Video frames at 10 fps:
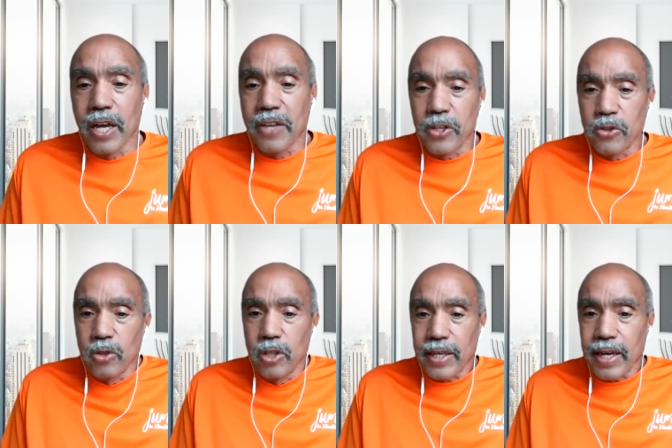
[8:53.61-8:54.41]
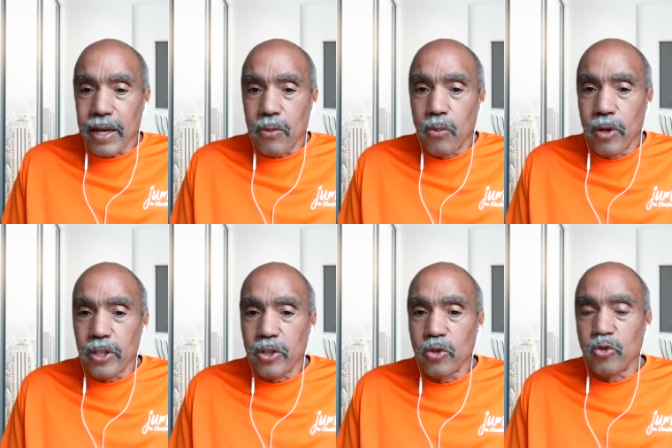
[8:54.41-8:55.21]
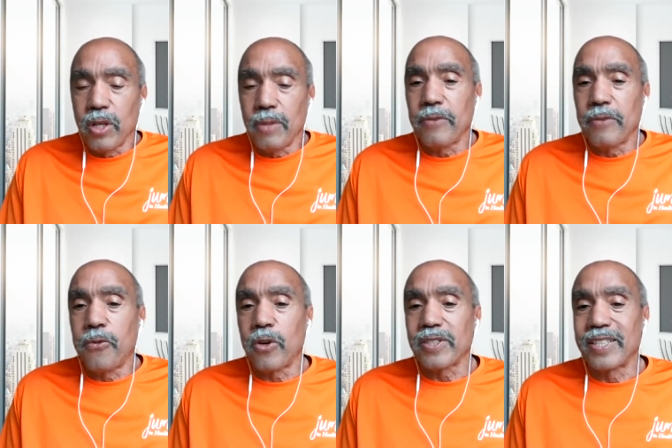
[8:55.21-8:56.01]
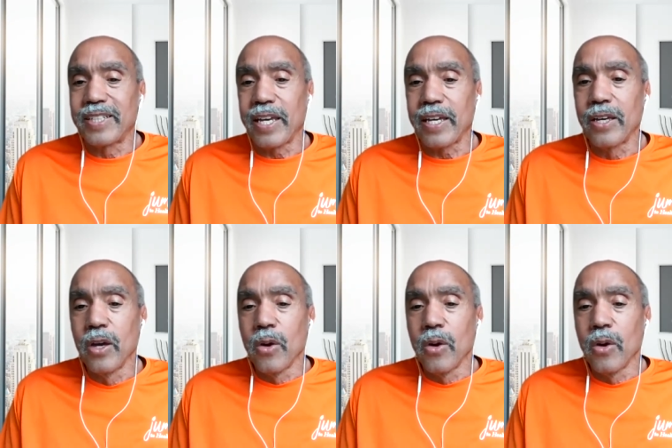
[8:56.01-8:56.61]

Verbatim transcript: and then you look at what are you dreaming for today